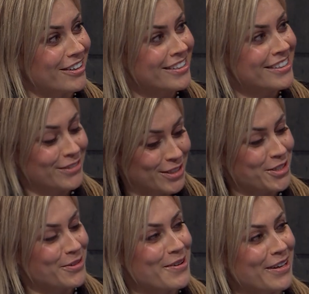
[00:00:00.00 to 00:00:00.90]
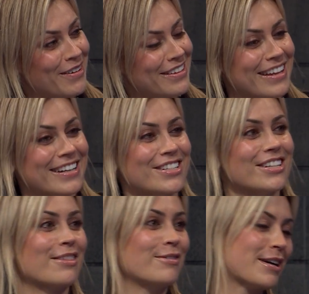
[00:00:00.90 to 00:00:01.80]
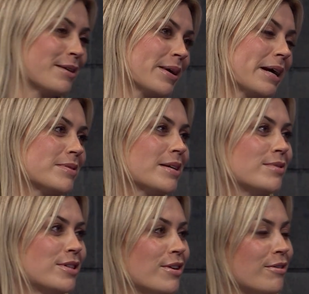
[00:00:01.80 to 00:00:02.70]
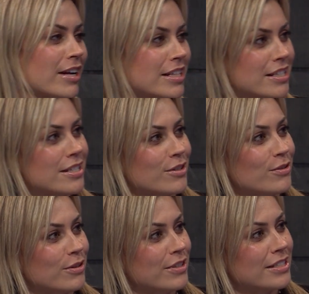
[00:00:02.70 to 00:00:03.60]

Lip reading: Ross. I wasn't sure where you were going there initially. I thought you were going to bring up Tim's 30 runs he scored.